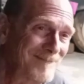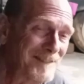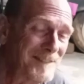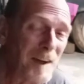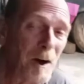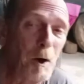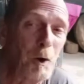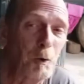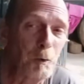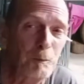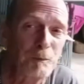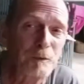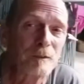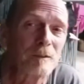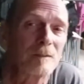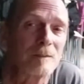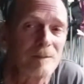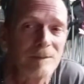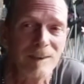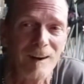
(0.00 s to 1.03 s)
the
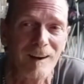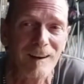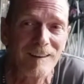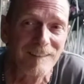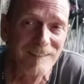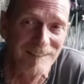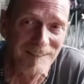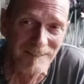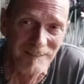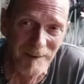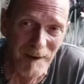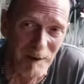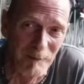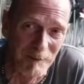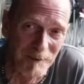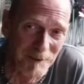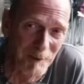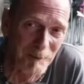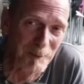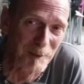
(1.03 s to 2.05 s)
hopes of
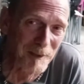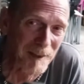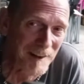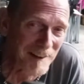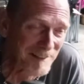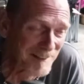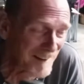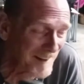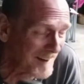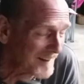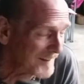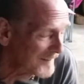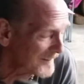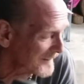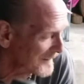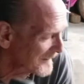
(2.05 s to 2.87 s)
having something like that.